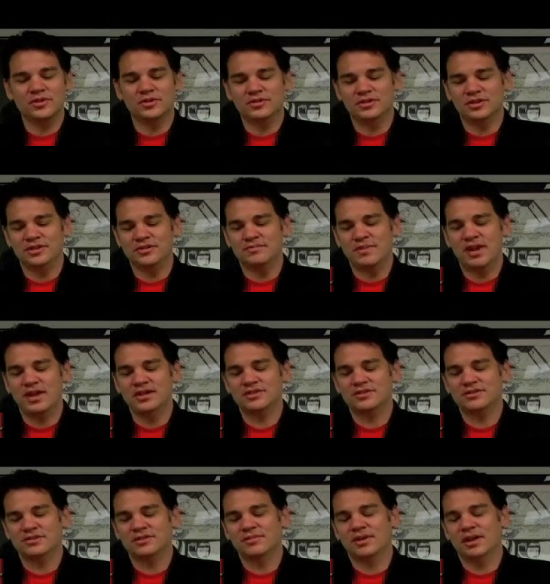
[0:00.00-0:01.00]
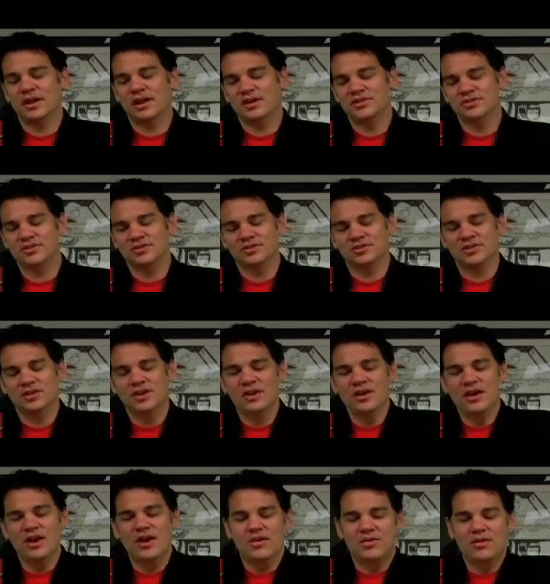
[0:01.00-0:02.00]
there's these mainstream guys, there's
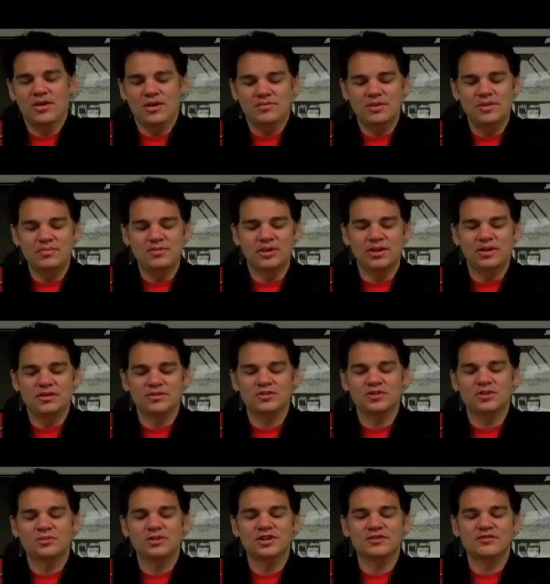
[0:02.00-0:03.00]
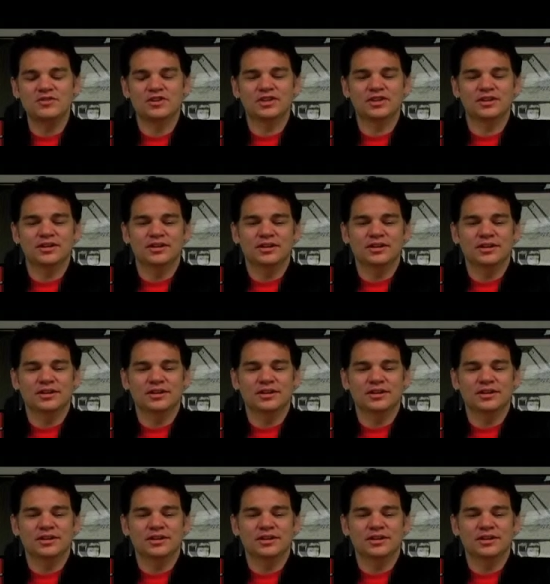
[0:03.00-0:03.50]
people, so many different